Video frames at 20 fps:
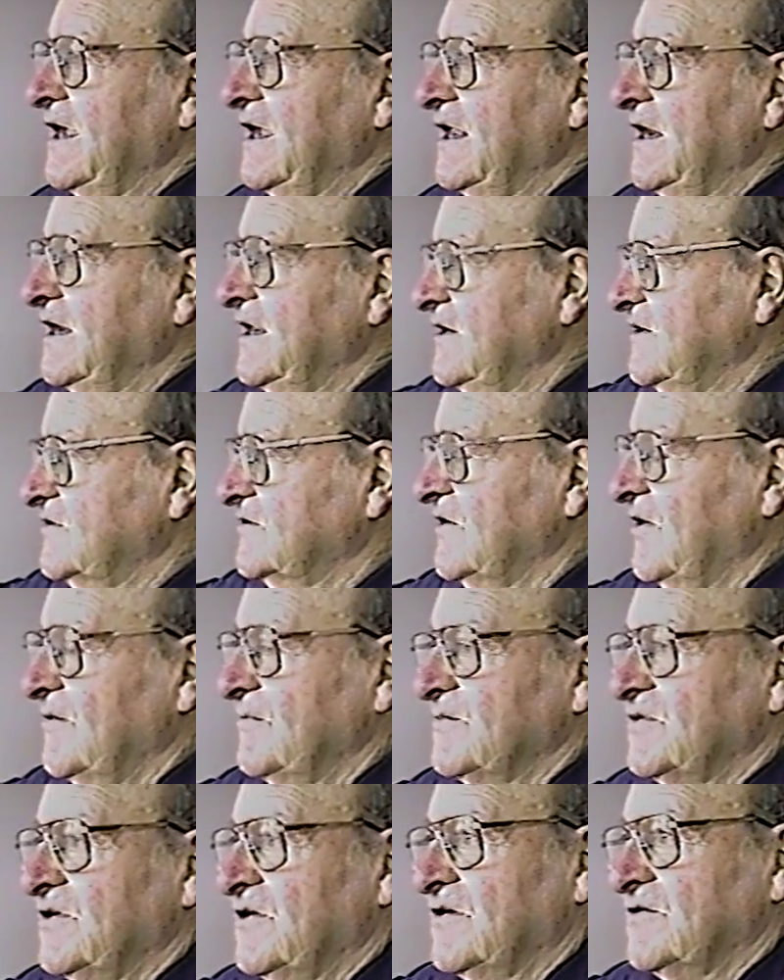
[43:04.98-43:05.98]
And he'd
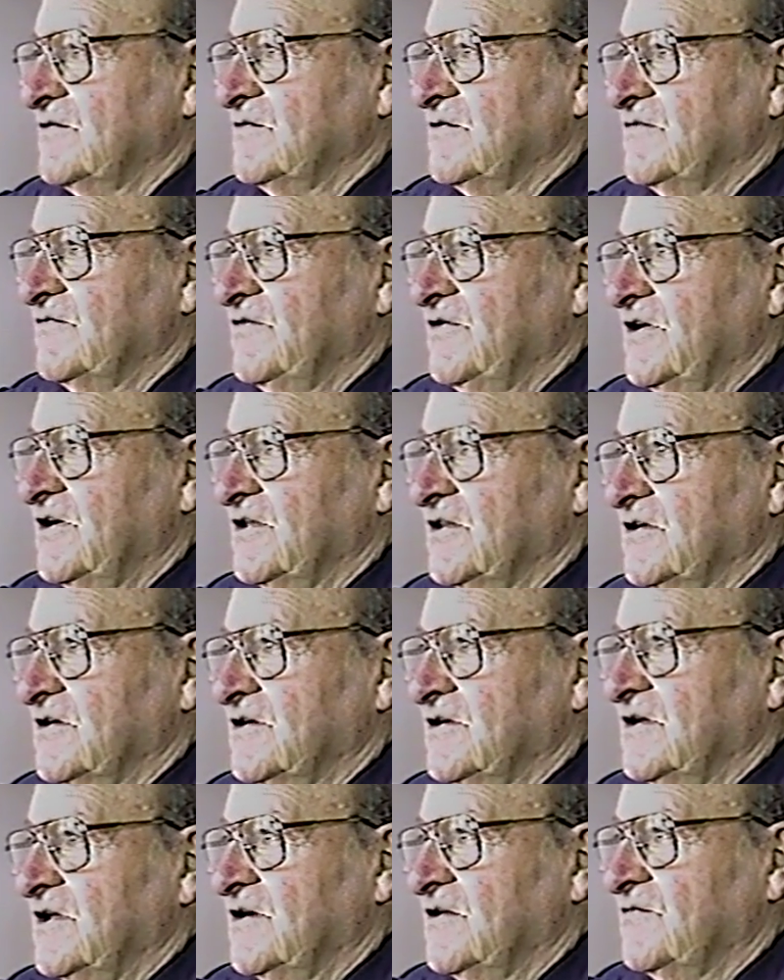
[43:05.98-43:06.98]
stop talk with Father.
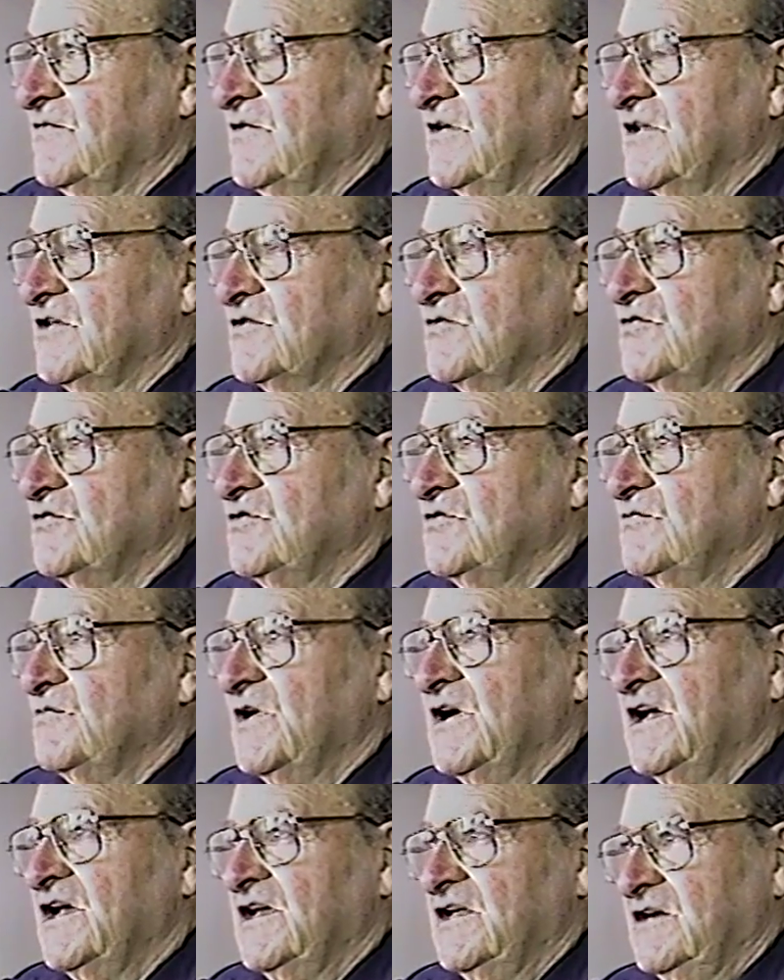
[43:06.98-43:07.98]
Now, Father couldn't
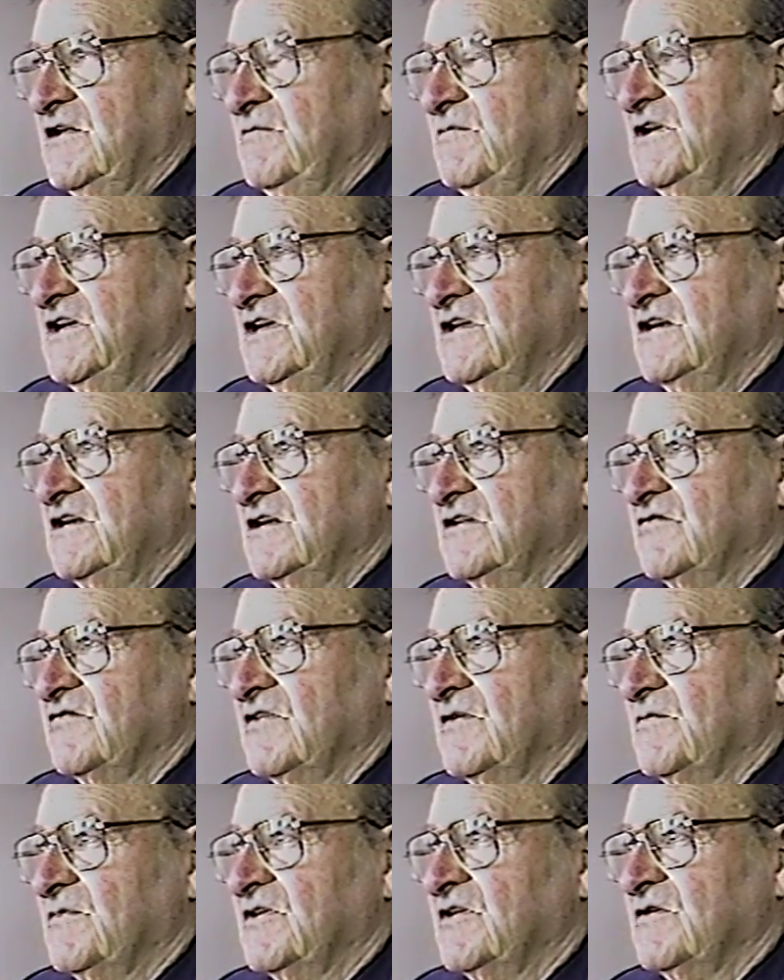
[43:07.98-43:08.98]
buy any meat in the
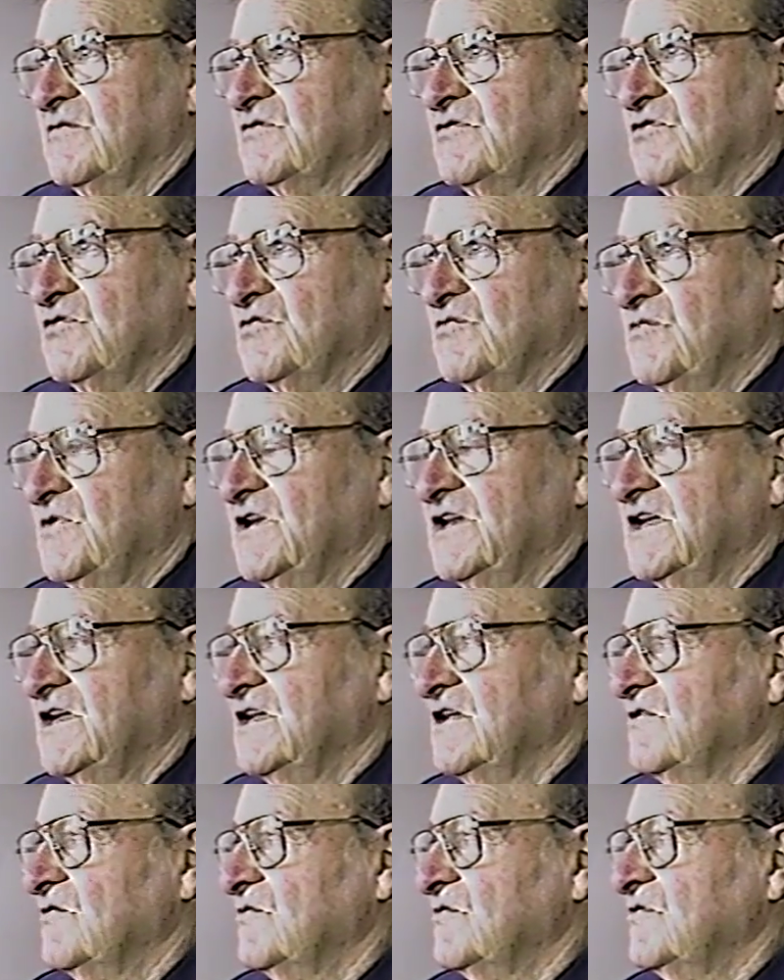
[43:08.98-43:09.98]
summer. There was no money,
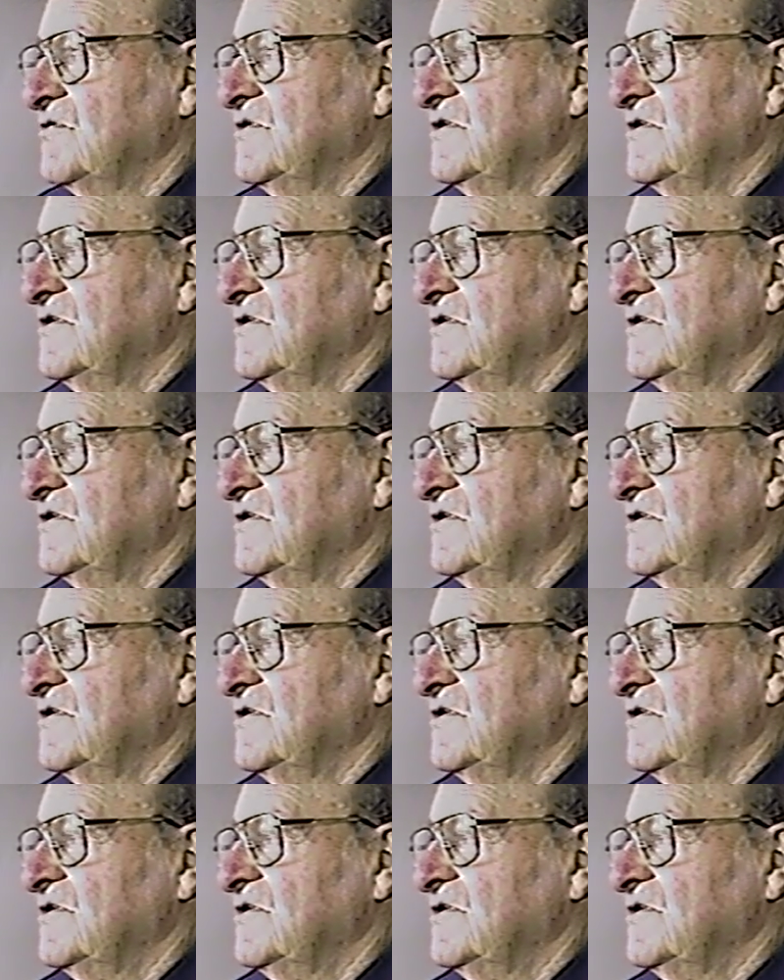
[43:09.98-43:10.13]
you know.